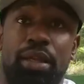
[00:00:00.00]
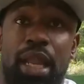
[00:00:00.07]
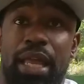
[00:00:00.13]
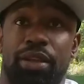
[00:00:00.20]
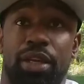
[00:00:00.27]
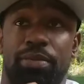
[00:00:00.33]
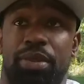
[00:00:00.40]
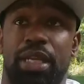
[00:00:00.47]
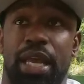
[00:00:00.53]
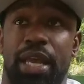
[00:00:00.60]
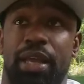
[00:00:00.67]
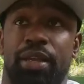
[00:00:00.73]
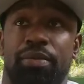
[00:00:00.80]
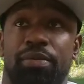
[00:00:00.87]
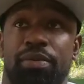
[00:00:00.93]
Like, you know what I'm
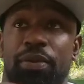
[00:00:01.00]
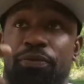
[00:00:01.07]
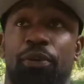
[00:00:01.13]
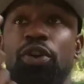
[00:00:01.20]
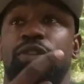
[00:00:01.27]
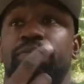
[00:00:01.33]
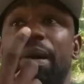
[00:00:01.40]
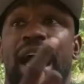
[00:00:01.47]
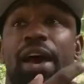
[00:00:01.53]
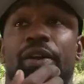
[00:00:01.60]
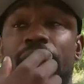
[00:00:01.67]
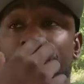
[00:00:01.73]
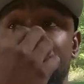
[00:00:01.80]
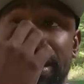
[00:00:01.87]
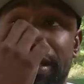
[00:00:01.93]
saying? The first
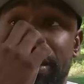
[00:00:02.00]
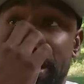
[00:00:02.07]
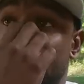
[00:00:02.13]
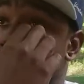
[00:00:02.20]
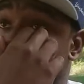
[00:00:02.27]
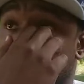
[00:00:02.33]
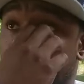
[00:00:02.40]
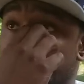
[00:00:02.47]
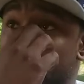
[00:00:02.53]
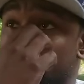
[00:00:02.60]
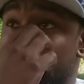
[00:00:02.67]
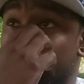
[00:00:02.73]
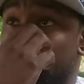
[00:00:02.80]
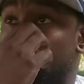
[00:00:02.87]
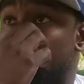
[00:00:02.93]
battle I really seen on
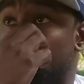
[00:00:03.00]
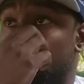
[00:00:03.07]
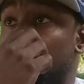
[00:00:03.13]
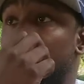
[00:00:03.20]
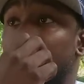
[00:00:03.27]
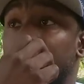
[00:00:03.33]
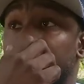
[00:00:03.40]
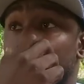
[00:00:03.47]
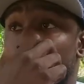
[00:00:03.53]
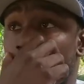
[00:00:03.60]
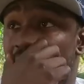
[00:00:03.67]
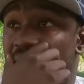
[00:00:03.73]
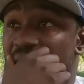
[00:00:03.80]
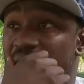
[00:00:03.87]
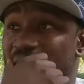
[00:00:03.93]
camera here was
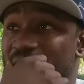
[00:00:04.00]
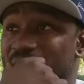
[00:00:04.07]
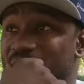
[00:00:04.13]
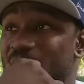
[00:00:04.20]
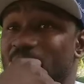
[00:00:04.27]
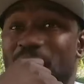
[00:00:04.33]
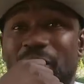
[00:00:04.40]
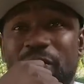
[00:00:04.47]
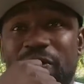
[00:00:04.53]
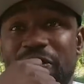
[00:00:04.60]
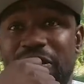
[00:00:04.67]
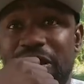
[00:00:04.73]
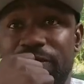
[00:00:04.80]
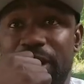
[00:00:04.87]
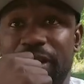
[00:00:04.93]
Starlos
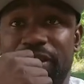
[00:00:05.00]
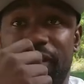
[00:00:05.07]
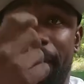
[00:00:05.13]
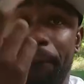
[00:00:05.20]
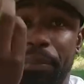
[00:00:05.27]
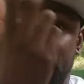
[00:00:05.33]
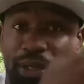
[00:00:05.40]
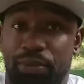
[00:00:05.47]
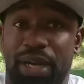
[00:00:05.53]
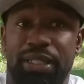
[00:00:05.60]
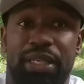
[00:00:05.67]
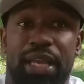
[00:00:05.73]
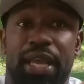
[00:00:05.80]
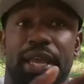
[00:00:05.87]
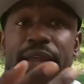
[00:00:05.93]
and D West. D
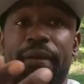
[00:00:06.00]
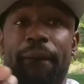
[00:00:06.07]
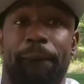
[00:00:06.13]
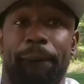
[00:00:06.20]
West had.